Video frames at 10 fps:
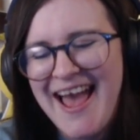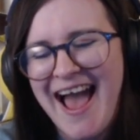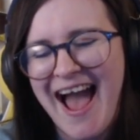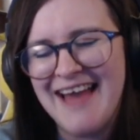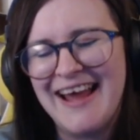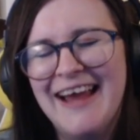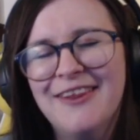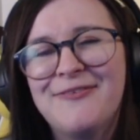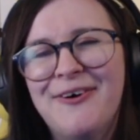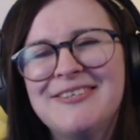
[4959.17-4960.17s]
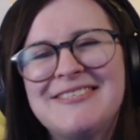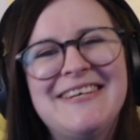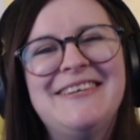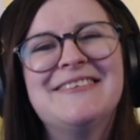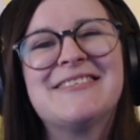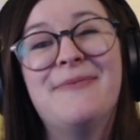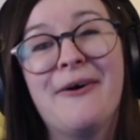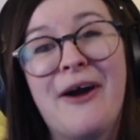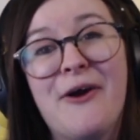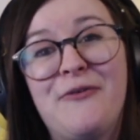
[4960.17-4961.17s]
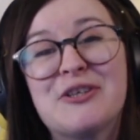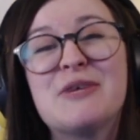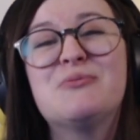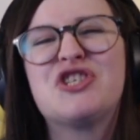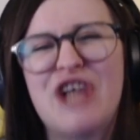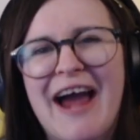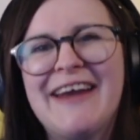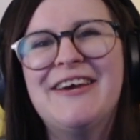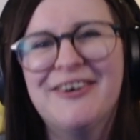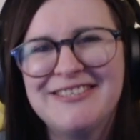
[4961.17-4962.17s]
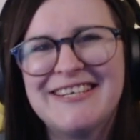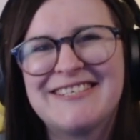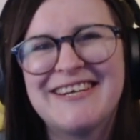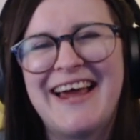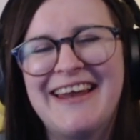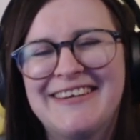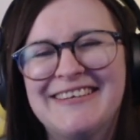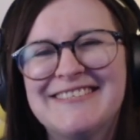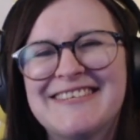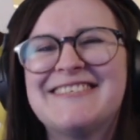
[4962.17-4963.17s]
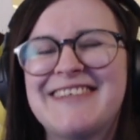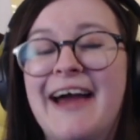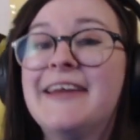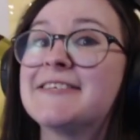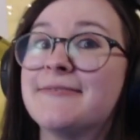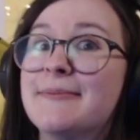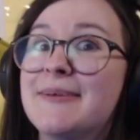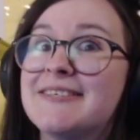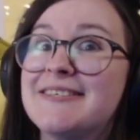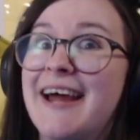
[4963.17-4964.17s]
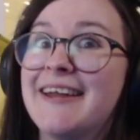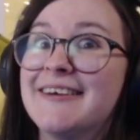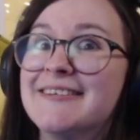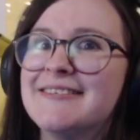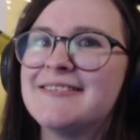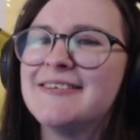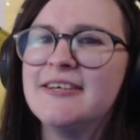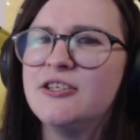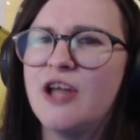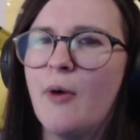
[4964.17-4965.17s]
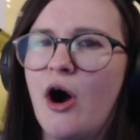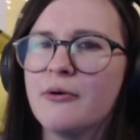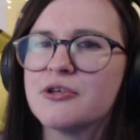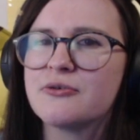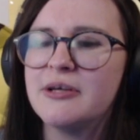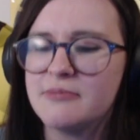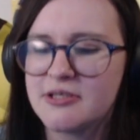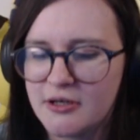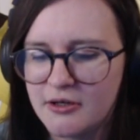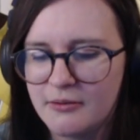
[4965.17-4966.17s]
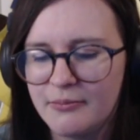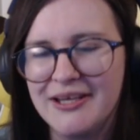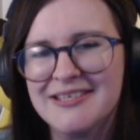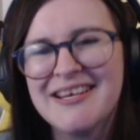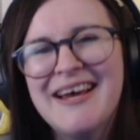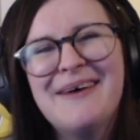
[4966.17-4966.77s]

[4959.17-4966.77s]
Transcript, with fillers: And I look forward to seeing you tomorrow for some shiny hunting shenanigans and shiny screaming shenanigans. No more horror screams, please.